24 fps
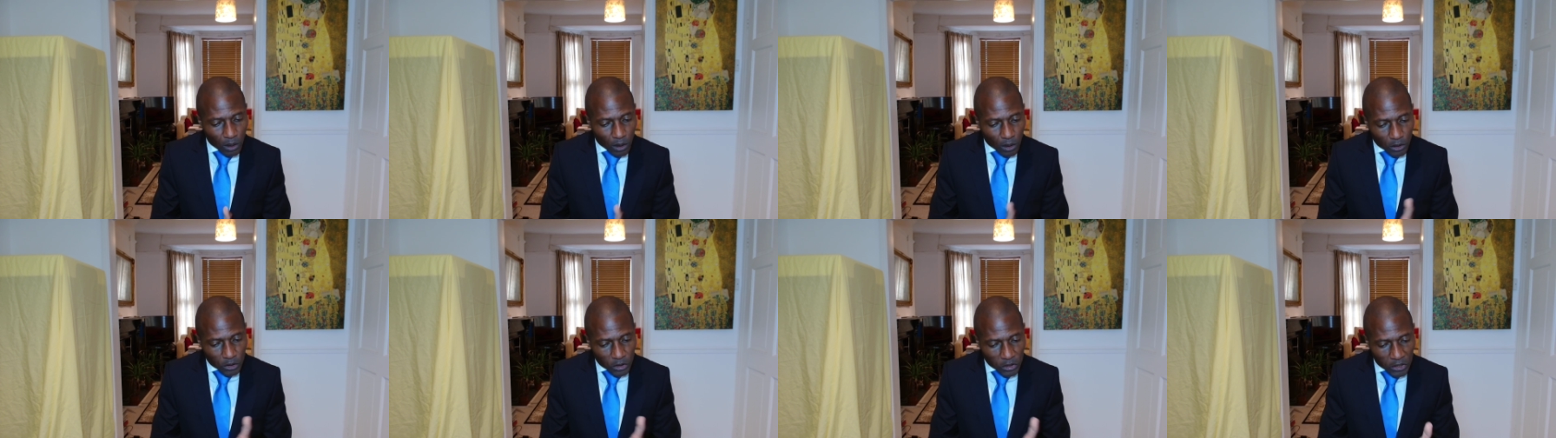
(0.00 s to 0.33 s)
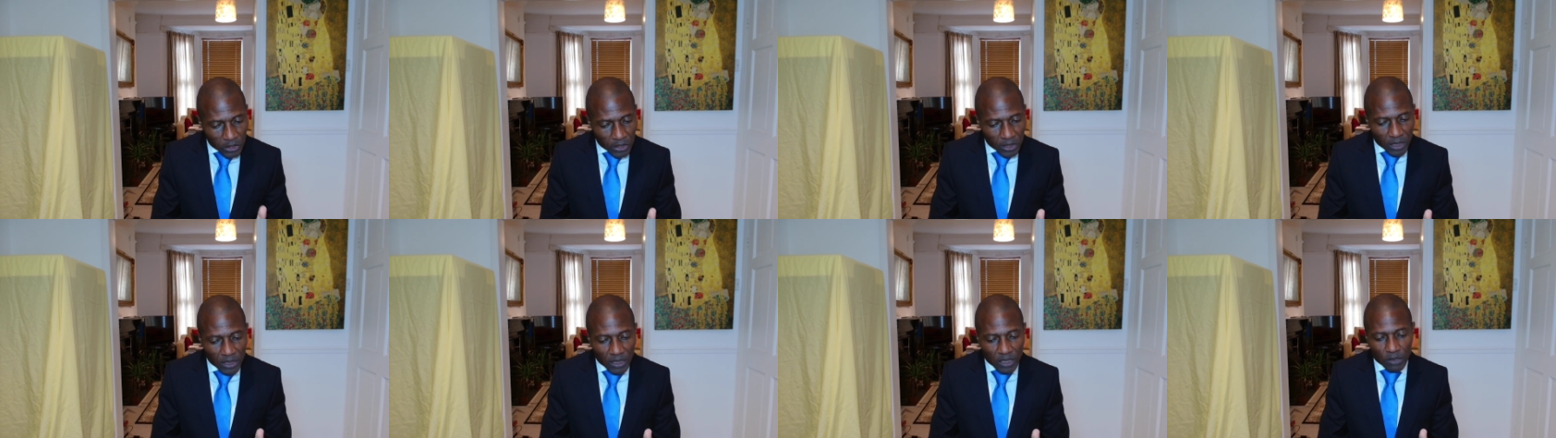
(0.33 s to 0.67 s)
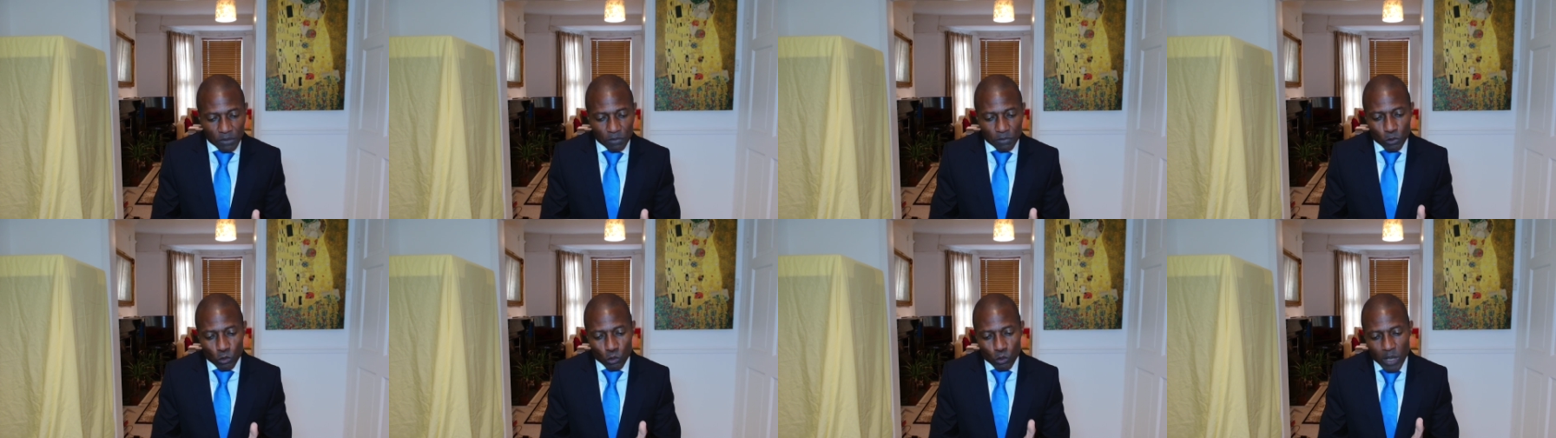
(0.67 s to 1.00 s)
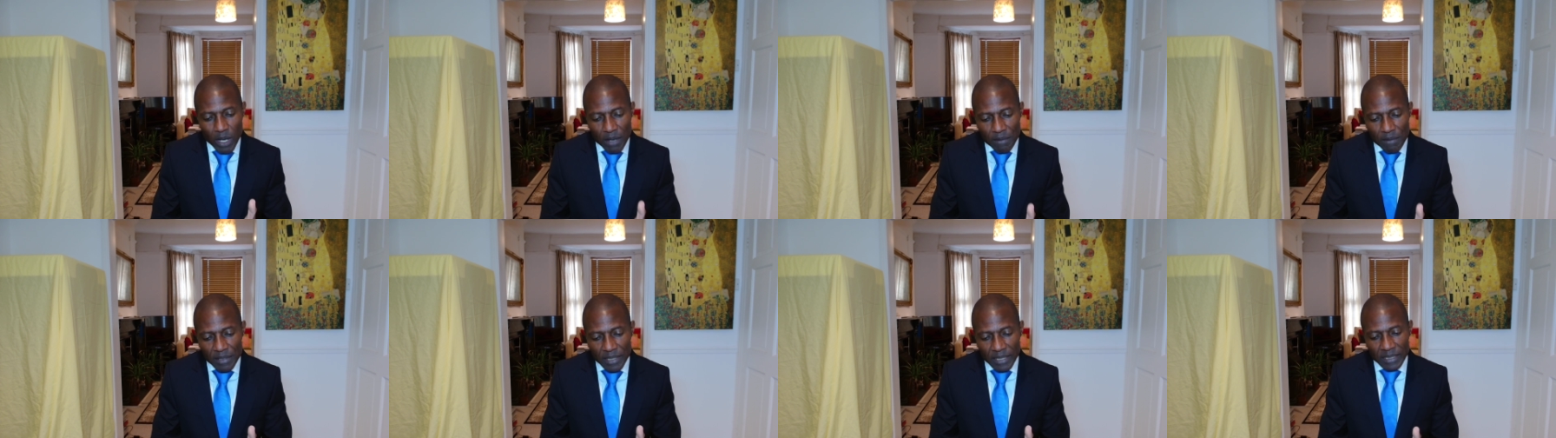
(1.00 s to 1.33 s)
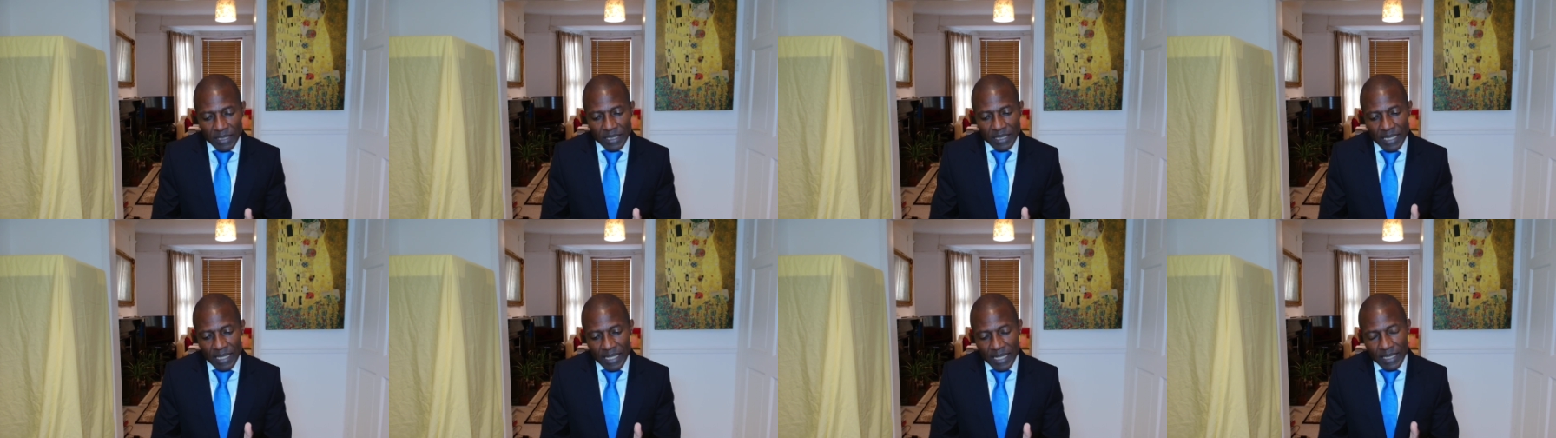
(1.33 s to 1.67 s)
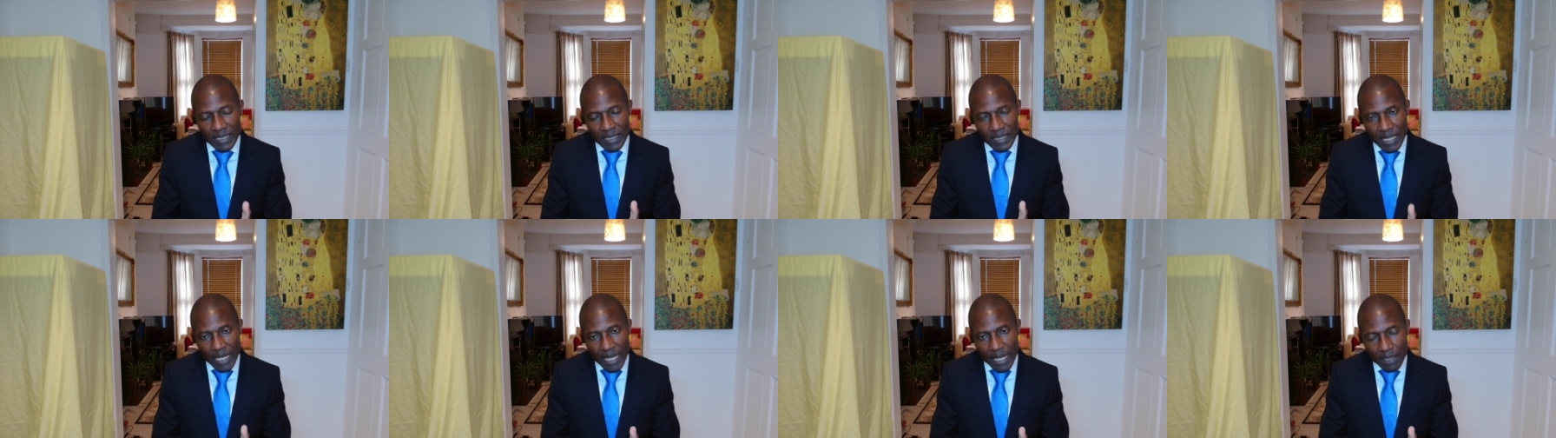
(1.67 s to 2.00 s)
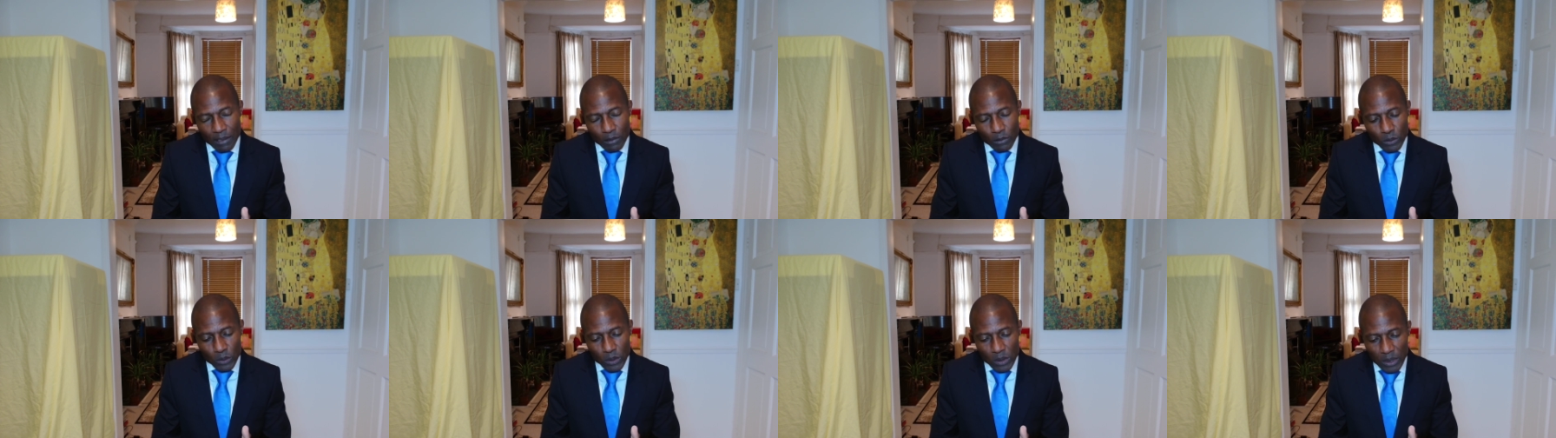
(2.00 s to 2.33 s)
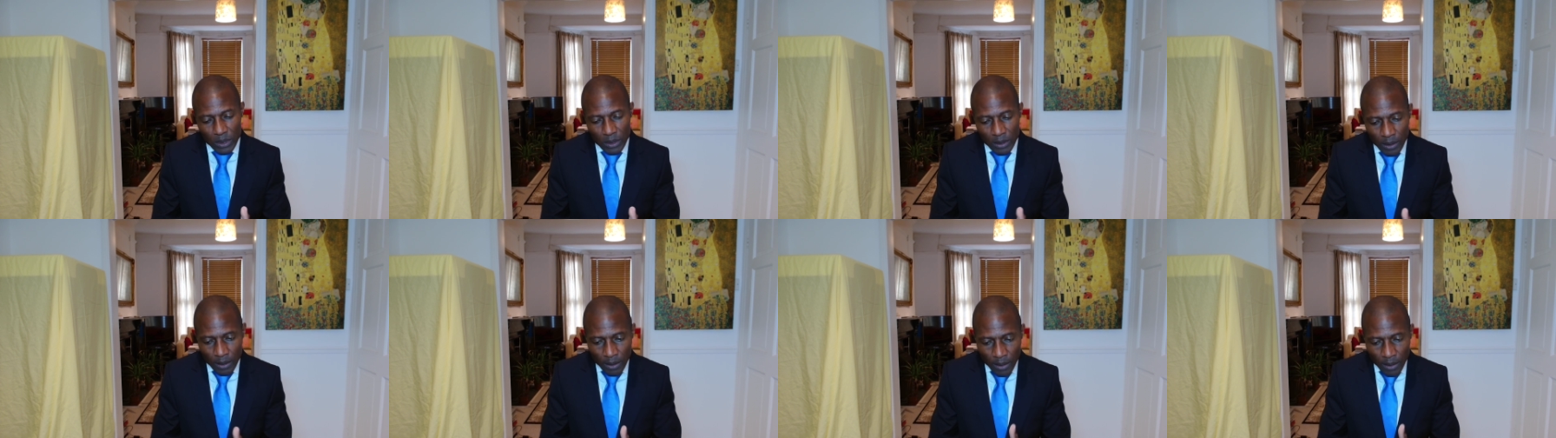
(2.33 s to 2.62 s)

alternative to evidence in this count